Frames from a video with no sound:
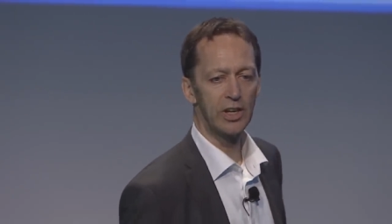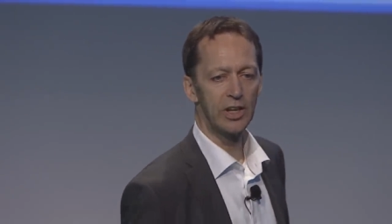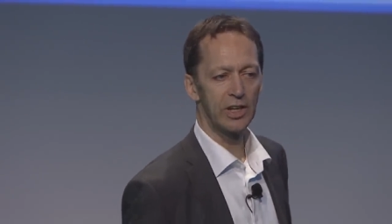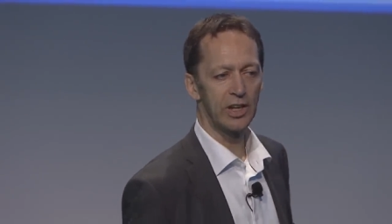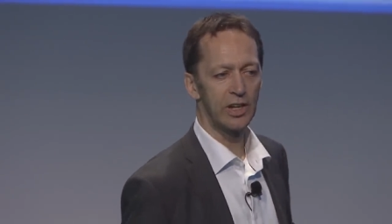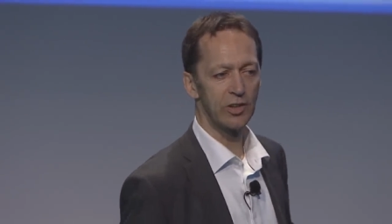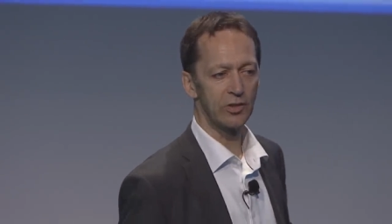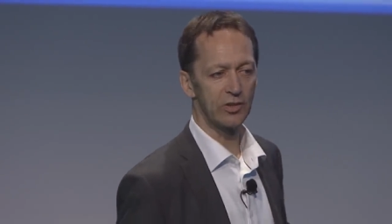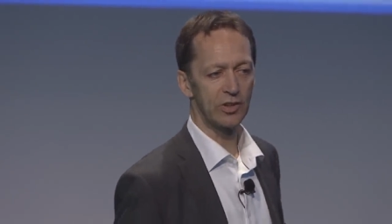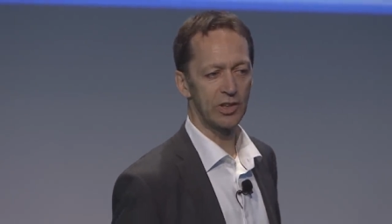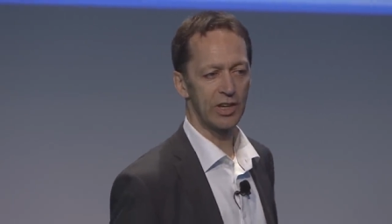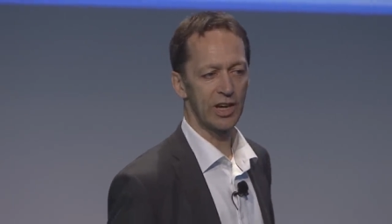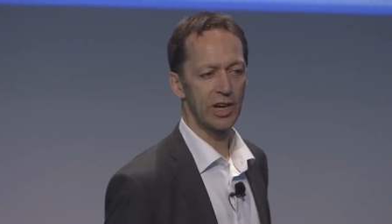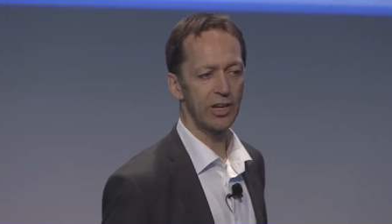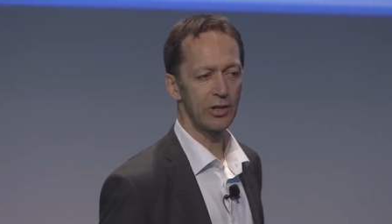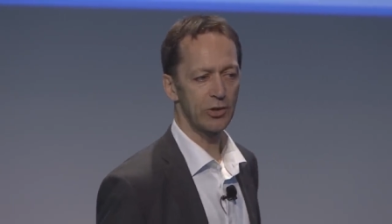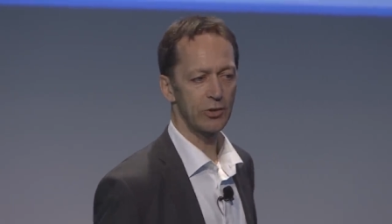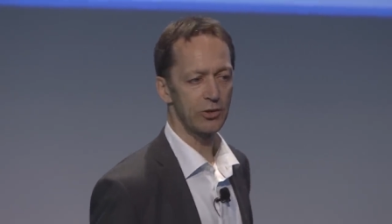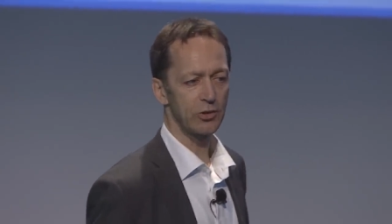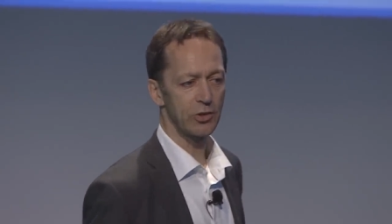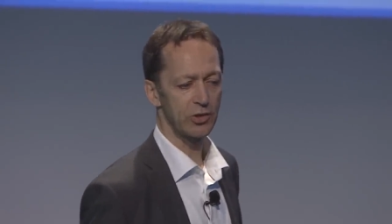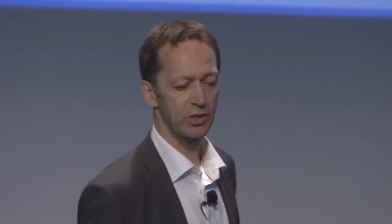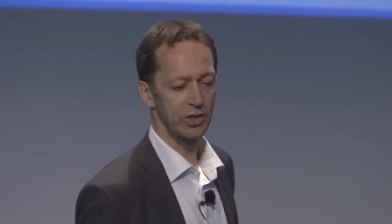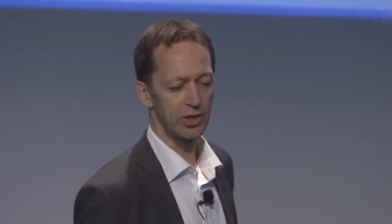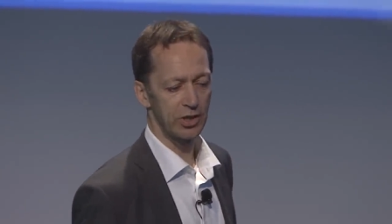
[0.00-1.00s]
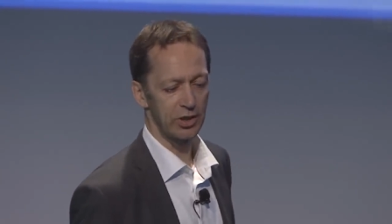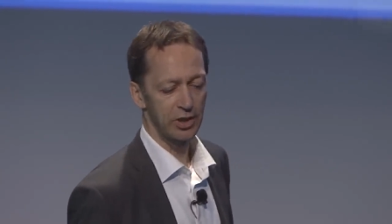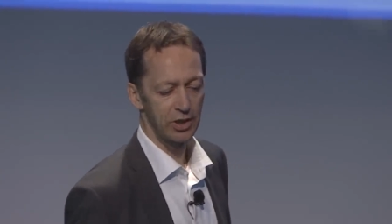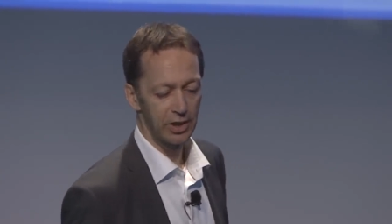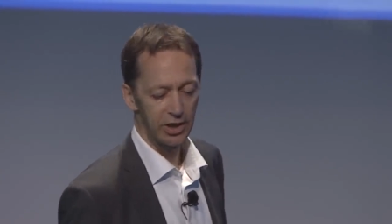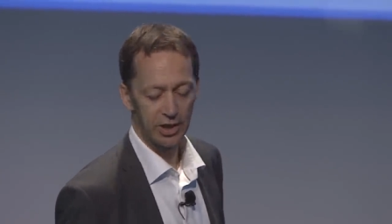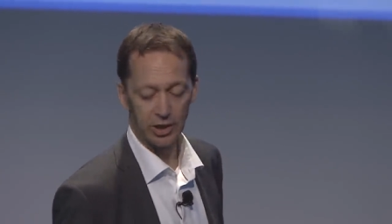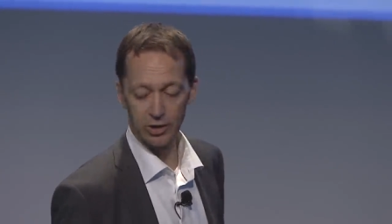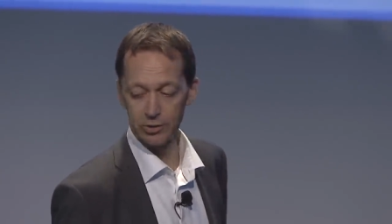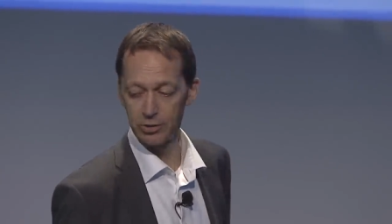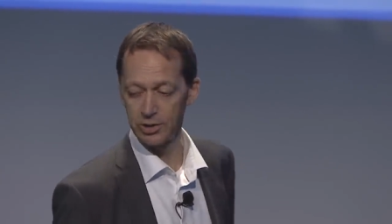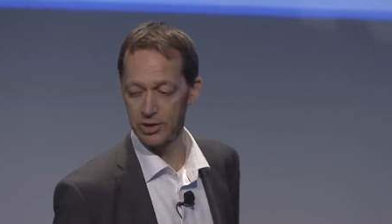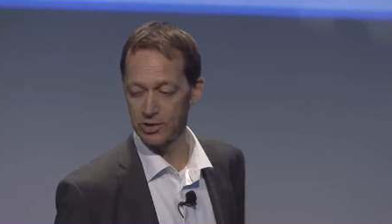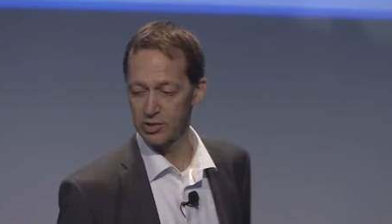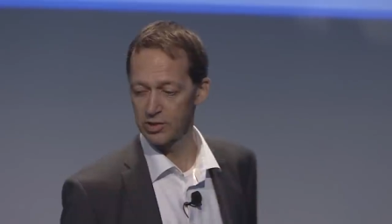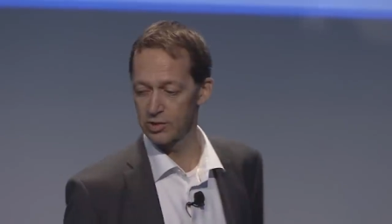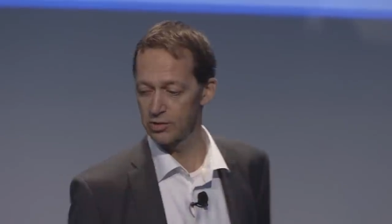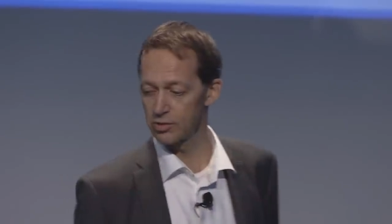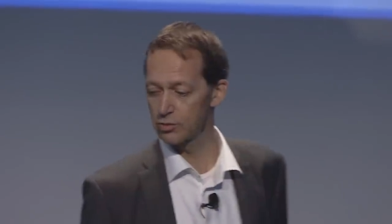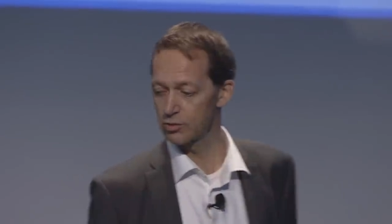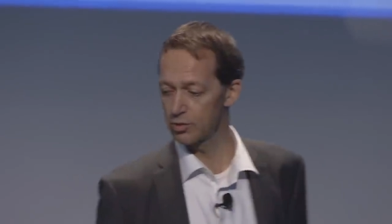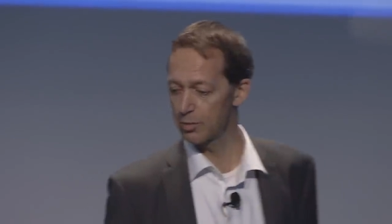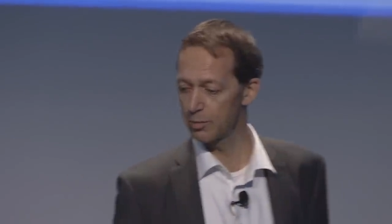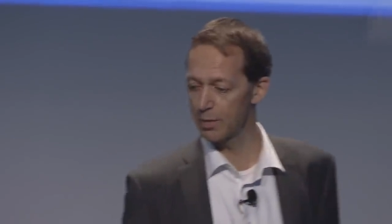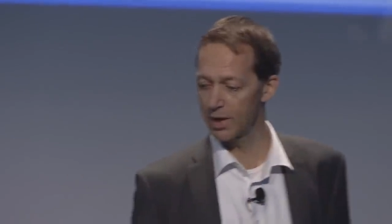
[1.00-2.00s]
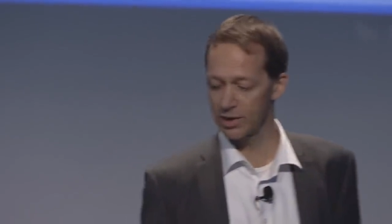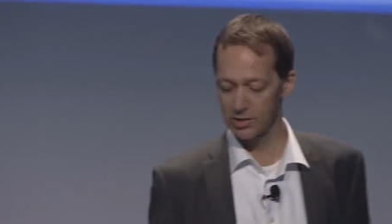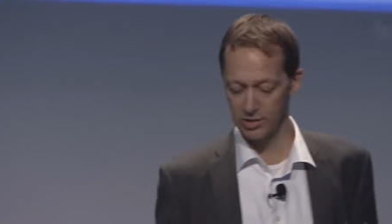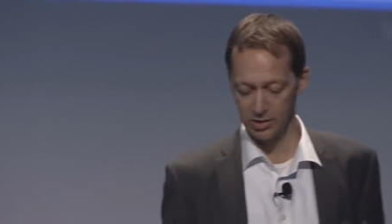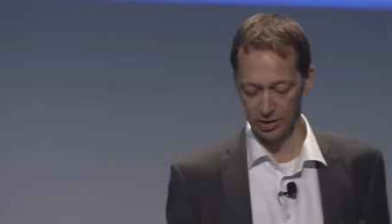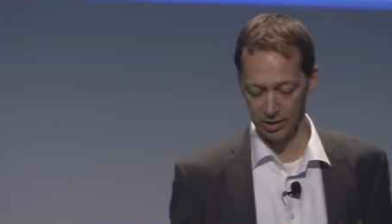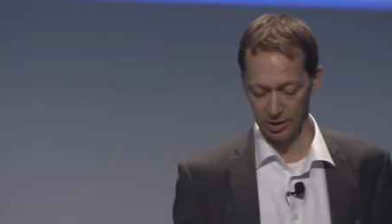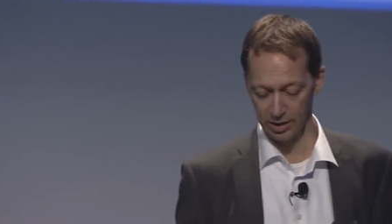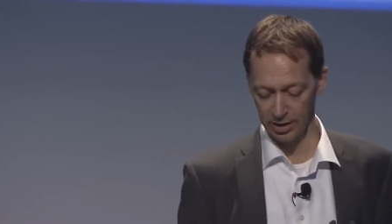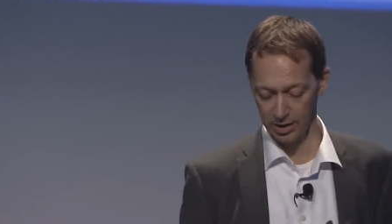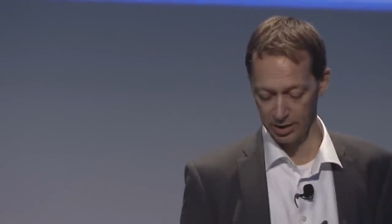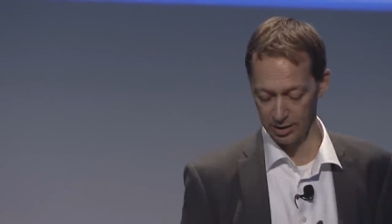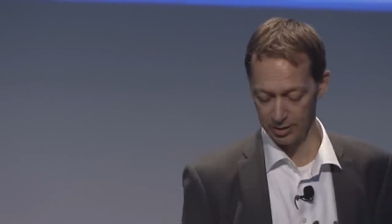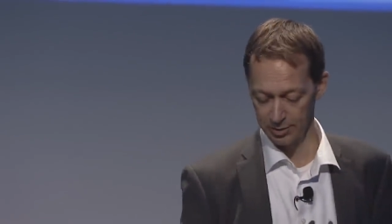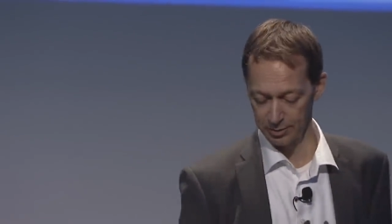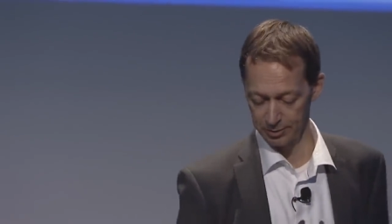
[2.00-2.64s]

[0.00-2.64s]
is the accuracy increases dramatically.